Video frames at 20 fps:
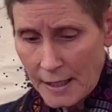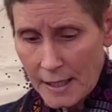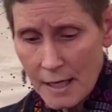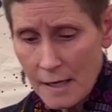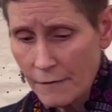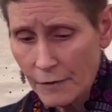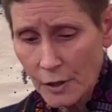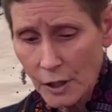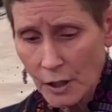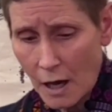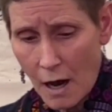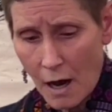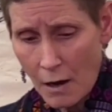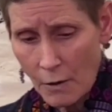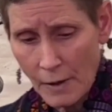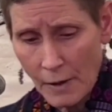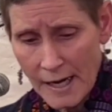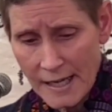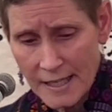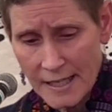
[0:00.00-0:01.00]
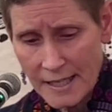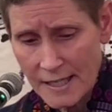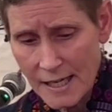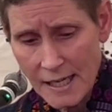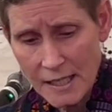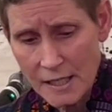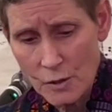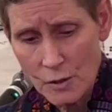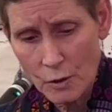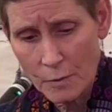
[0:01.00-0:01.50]
Evil always
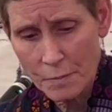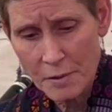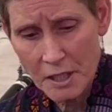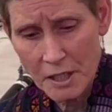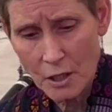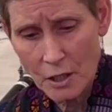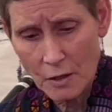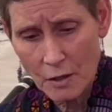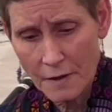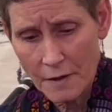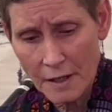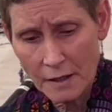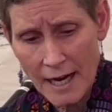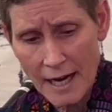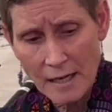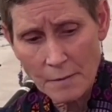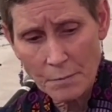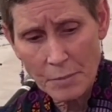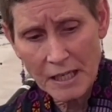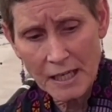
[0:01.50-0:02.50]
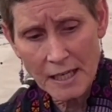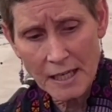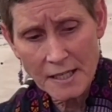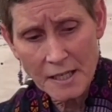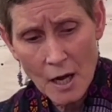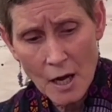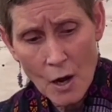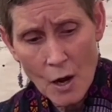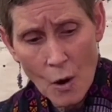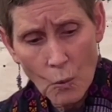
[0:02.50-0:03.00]
seeks to obscure the light,
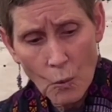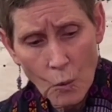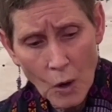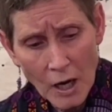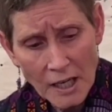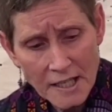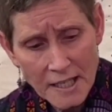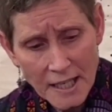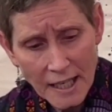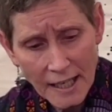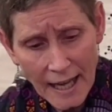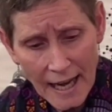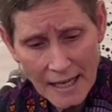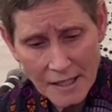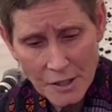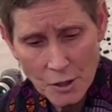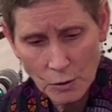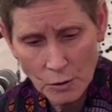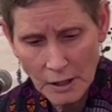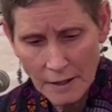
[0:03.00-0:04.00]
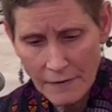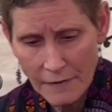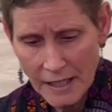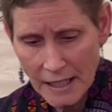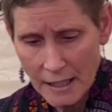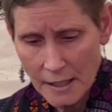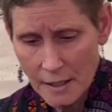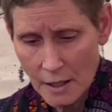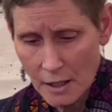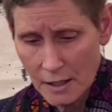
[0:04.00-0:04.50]
because once it has you
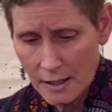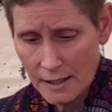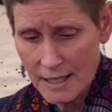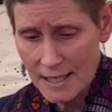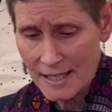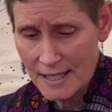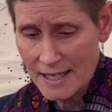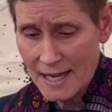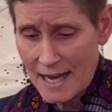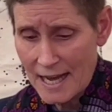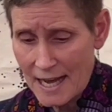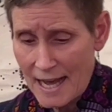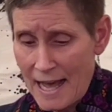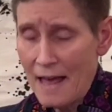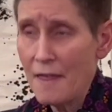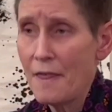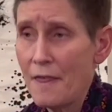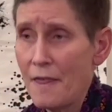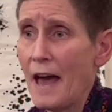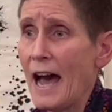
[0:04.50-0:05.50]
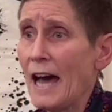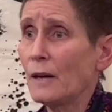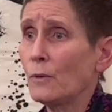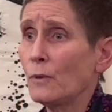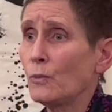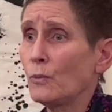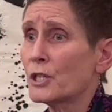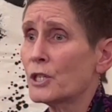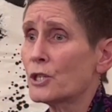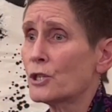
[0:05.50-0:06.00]
living in darkness,
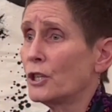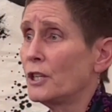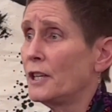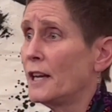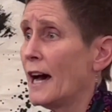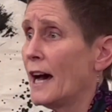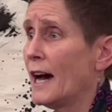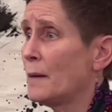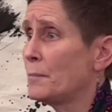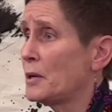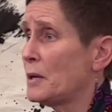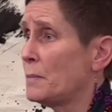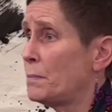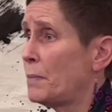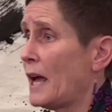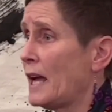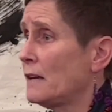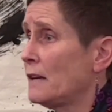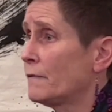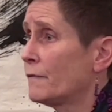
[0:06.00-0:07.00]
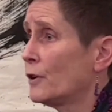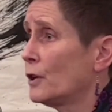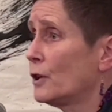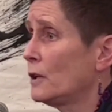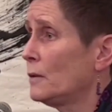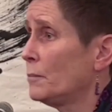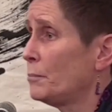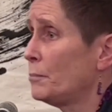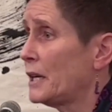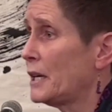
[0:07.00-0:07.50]
that which should not be
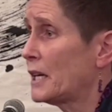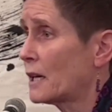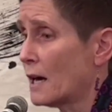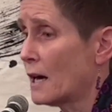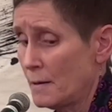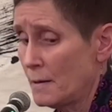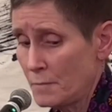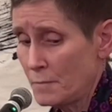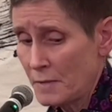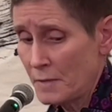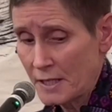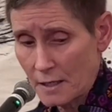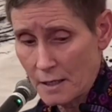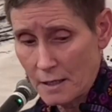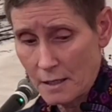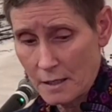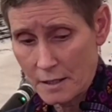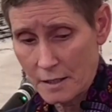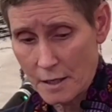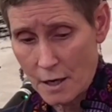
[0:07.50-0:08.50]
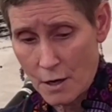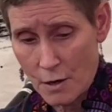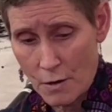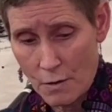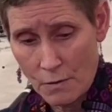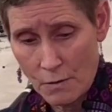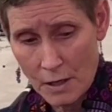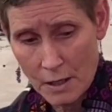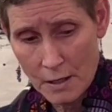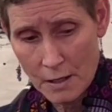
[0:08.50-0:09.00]
painful becomes
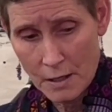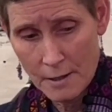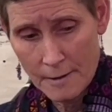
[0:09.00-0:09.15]
so.